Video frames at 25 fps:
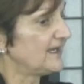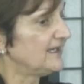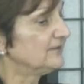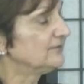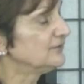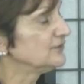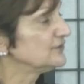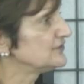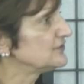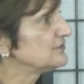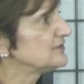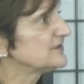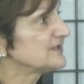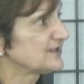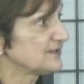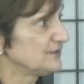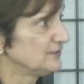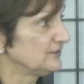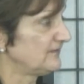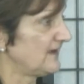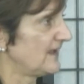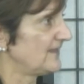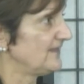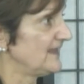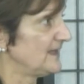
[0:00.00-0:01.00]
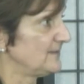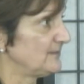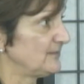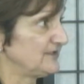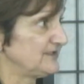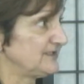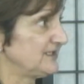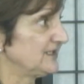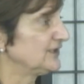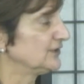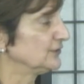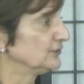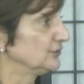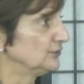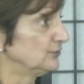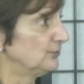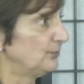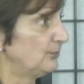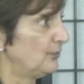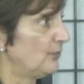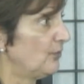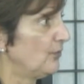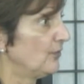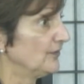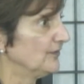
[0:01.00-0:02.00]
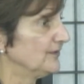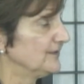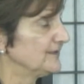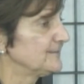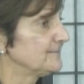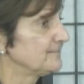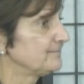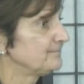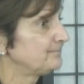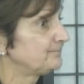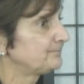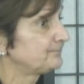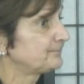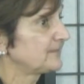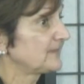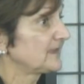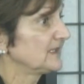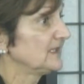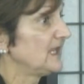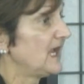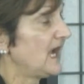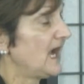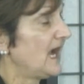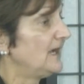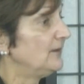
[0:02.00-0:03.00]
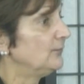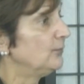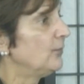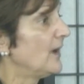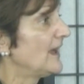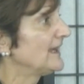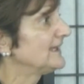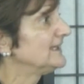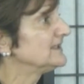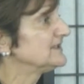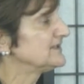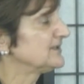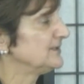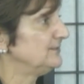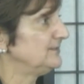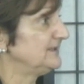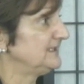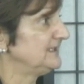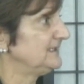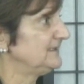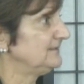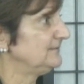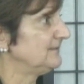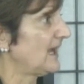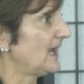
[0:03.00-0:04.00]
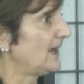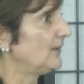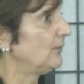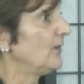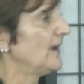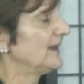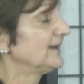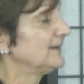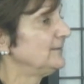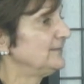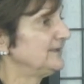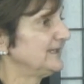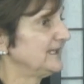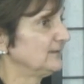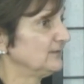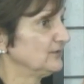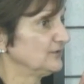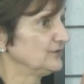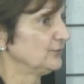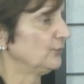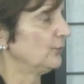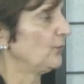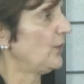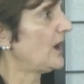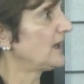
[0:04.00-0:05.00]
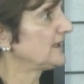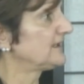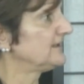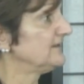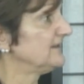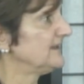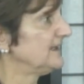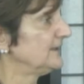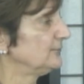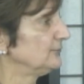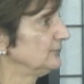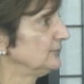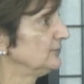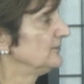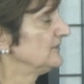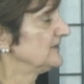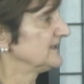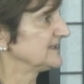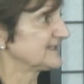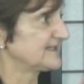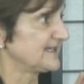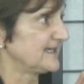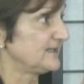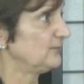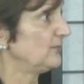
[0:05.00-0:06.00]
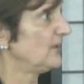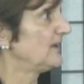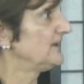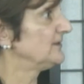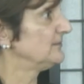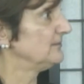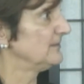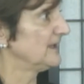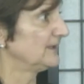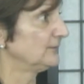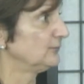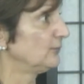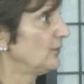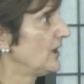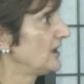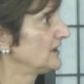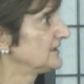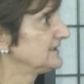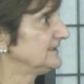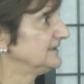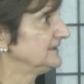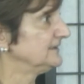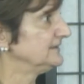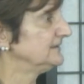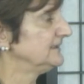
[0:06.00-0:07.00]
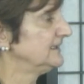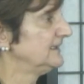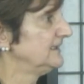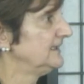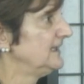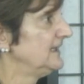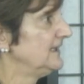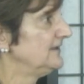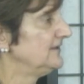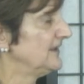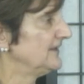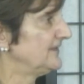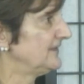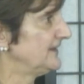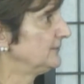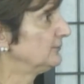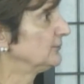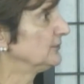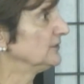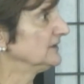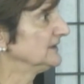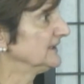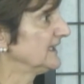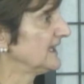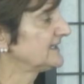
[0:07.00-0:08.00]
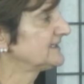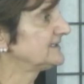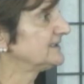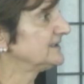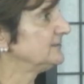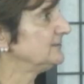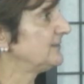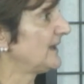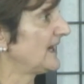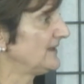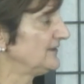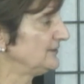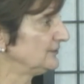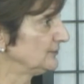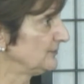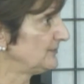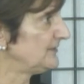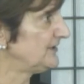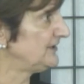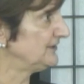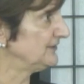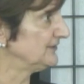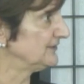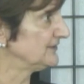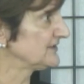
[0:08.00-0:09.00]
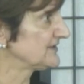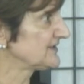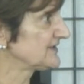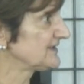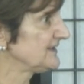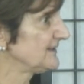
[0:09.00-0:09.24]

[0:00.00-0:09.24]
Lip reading: do serve on that particular board, I want to be able to walk in that room the same way the men walked in, that they were elected by their peers.